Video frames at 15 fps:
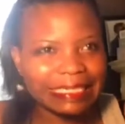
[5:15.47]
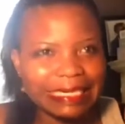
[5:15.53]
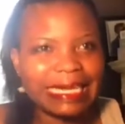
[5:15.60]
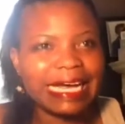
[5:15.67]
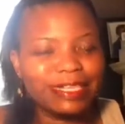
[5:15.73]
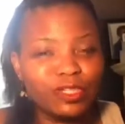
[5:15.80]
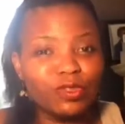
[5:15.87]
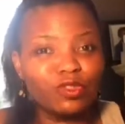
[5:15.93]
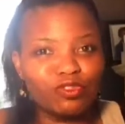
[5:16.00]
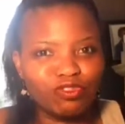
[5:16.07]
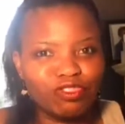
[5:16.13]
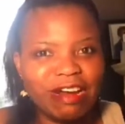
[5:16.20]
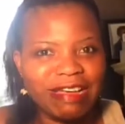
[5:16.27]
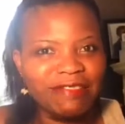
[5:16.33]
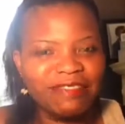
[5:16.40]
as you're
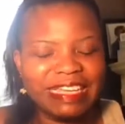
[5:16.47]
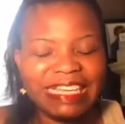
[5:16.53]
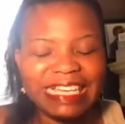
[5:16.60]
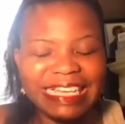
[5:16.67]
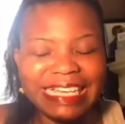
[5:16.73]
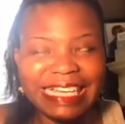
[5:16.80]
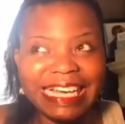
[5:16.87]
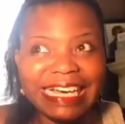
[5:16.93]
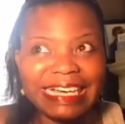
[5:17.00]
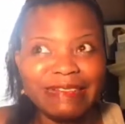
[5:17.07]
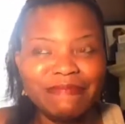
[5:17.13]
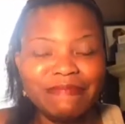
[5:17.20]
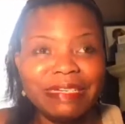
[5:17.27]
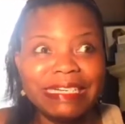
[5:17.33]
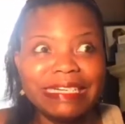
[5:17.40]
driving. It
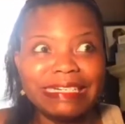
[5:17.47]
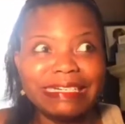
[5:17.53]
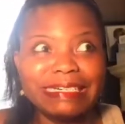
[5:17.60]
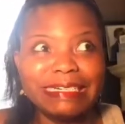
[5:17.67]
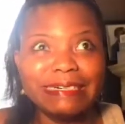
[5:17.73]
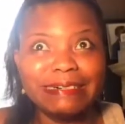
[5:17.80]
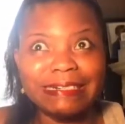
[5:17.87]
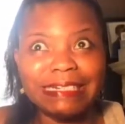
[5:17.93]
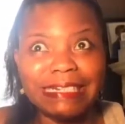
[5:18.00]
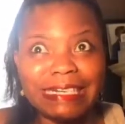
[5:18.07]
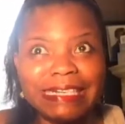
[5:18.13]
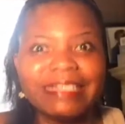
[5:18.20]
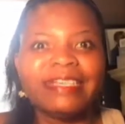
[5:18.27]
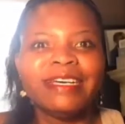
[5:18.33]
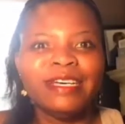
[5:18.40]
can be
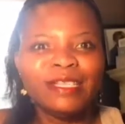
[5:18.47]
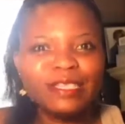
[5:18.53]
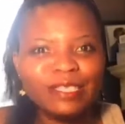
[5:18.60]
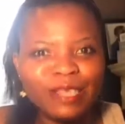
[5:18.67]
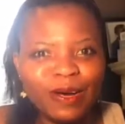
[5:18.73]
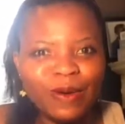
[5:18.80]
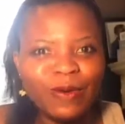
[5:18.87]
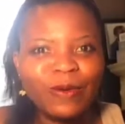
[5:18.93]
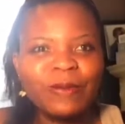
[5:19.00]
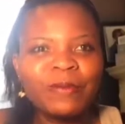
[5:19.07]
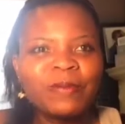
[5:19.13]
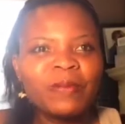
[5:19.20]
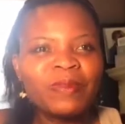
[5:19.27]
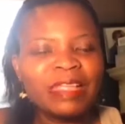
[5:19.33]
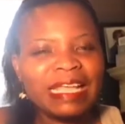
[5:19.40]
annoying. So
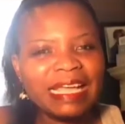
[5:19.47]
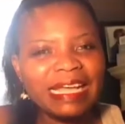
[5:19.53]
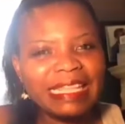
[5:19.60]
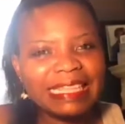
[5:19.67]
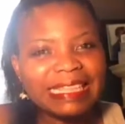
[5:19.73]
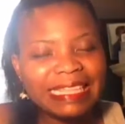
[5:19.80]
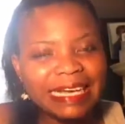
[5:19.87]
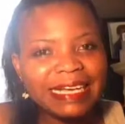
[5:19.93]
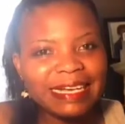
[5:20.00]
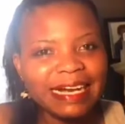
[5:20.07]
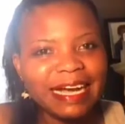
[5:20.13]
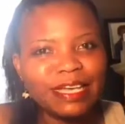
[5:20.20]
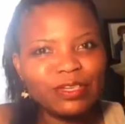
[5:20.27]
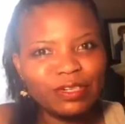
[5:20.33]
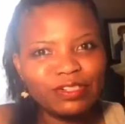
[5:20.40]
the
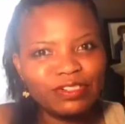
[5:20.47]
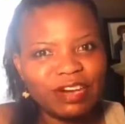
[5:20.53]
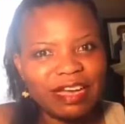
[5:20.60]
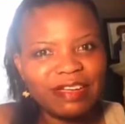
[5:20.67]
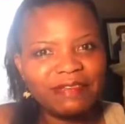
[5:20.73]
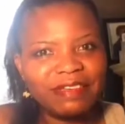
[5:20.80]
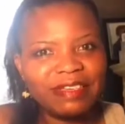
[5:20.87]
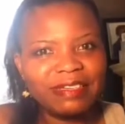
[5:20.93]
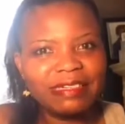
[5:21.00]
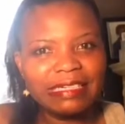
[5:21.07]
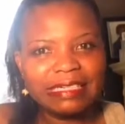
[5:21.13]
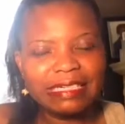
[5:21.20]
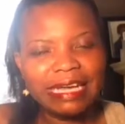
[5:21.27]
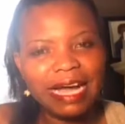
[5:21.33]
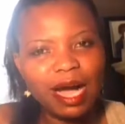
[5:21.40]
car you're driving,
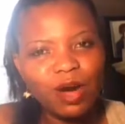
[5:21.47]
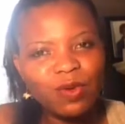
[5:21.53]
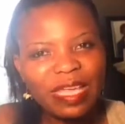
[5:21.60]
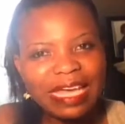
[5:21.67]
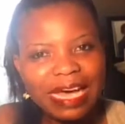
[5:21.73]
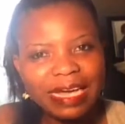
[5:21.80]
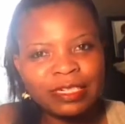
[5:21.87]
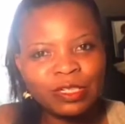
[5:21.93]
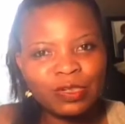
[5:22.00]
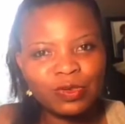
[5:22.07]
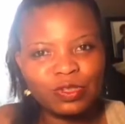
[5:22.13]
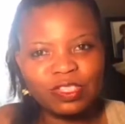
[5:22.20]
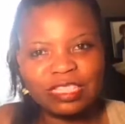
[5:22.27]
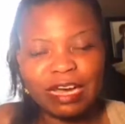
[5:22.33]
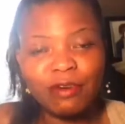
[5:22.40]
how it
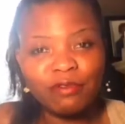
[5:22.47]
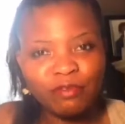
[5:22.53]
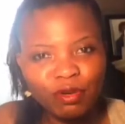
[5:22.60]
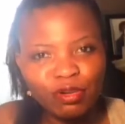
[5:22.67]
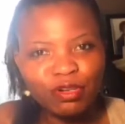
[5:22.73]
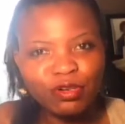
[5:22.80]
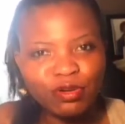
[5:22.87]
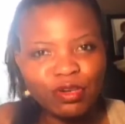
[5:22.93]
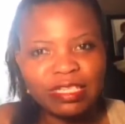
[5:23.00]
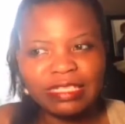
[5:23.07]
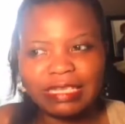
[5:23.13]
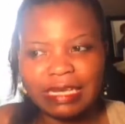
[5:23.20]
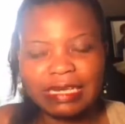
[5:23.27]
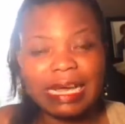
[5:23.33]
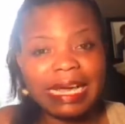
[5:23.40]
handles that road noise
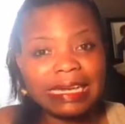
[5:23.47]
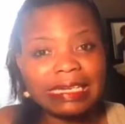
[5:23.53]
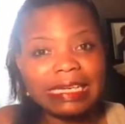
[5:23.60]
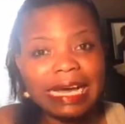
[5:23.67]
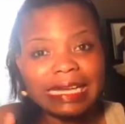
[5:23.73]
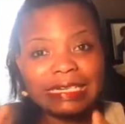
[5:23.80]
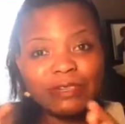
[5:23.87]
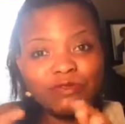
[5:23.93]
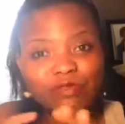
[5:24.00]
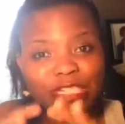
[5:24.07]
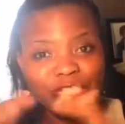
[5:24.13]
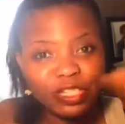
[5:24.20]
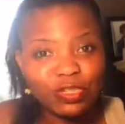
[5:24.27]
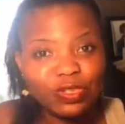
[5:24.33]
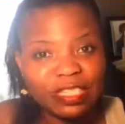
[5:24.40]
and
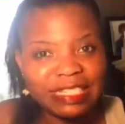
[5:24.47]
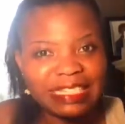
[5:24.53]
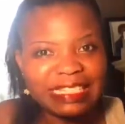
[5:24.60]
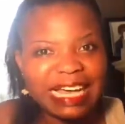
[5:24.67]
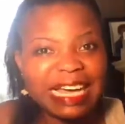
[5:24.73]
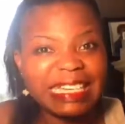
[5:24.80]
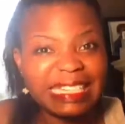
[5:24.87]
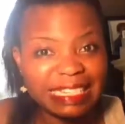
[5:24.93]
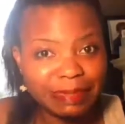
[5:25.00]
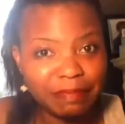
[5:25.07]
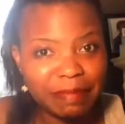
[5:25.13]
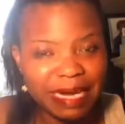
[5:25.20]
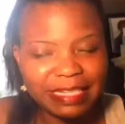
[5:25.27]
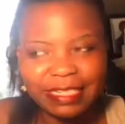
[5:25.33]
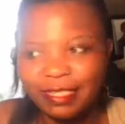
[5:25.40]
reduces that
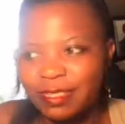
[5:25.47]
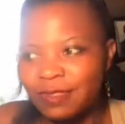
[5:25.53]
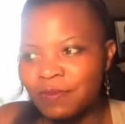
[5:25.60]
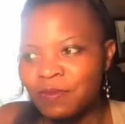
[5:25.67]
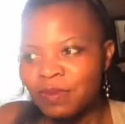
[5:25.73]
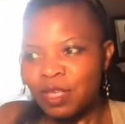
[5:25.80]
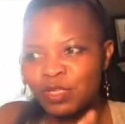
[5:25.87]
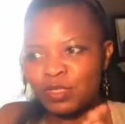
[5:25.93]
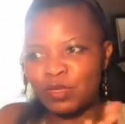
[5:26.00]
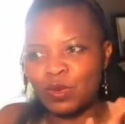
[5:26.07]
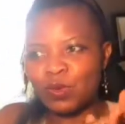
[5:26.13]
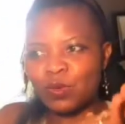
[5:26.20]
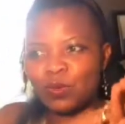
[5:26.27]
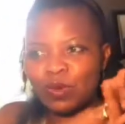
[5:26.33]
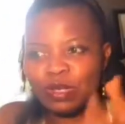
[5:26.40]
matters.
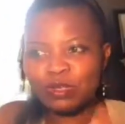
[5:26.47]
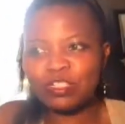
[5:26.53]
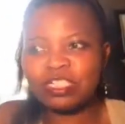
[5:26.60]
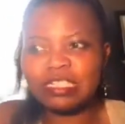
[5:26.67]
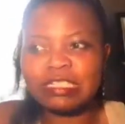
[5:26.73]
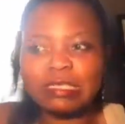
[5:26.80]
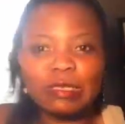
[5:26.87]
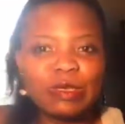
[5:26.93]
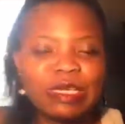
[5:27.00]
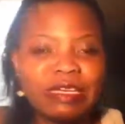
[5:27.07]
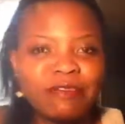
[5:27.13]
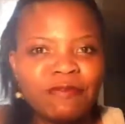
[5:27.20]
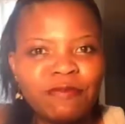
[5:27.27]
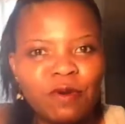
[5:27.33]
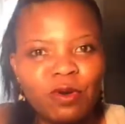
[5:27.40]
So we're not just
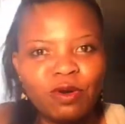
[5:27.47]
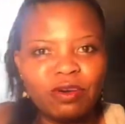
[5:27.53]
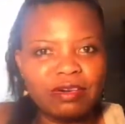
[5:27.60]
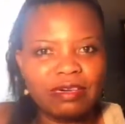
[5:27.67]
looking for